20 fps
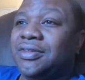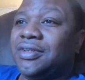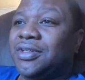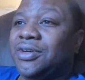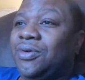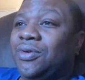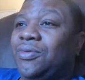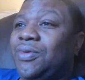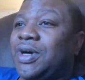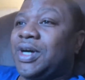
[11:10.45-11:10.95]

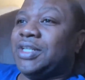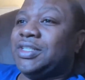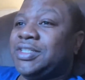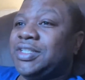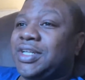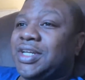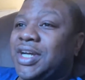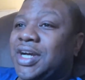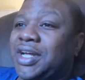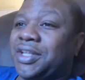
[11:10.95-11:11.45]
Go watch
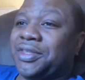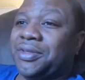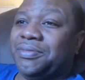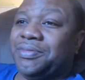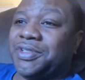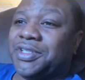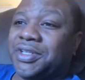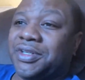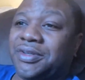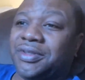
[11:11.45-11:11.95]
the
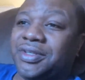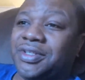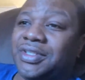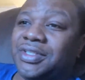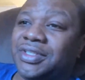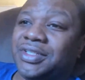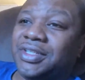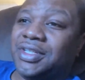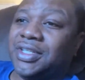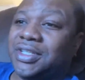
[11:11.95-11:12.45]
Gotham
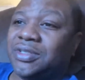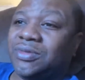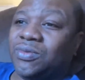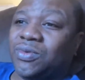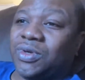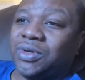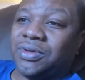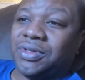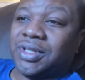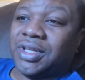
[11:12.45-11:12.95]
series. It's
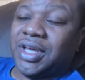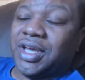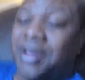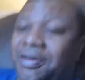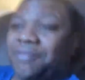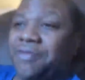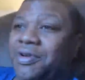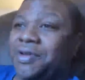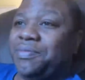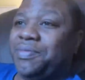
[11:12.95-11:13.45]
worth
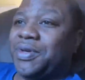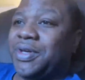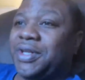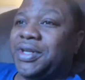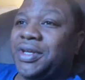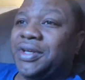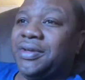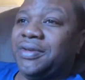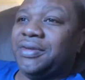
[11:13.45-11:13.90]
every penny.